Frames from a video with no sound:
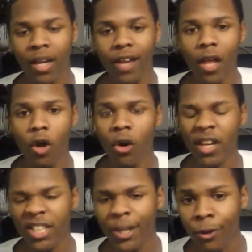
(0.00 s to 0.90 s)
If they go
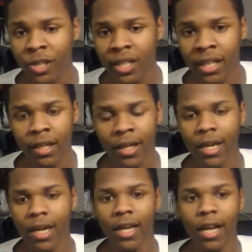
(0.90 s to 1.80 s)
against Houston,
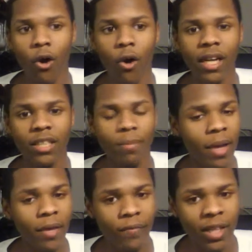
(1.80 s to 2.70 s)
they go against
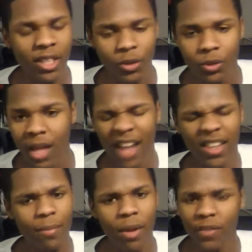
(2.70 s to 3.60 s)
Memphis, I
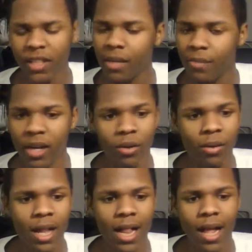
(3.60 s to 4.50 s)
think Memphis can beat them.
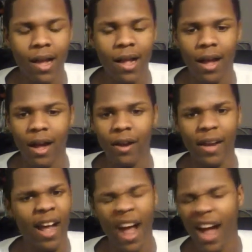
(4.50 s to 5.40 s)

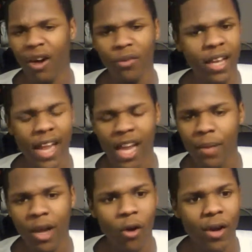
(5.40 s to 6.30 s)
I don't think they
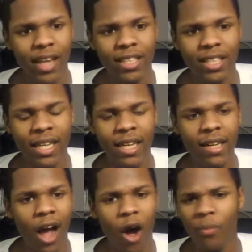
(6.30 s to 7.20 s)
can be
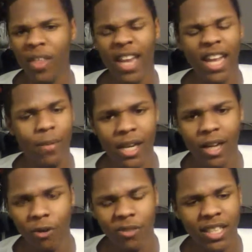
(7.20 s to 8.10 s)
OKC. I don't think they can be
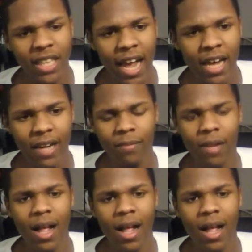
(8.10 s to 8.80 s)
Golden State.